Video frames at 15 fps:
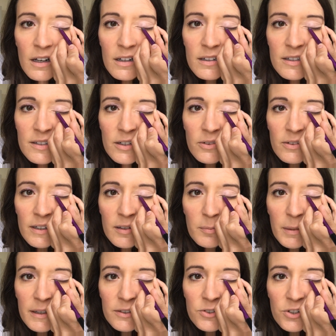because no one can
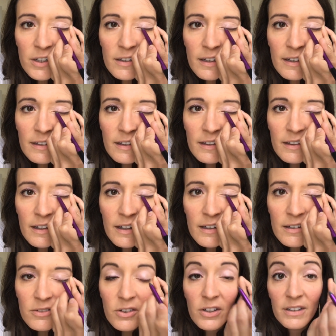make a straight line like
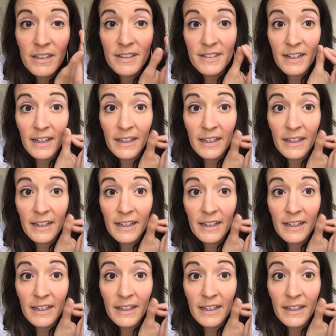that. Well, at least I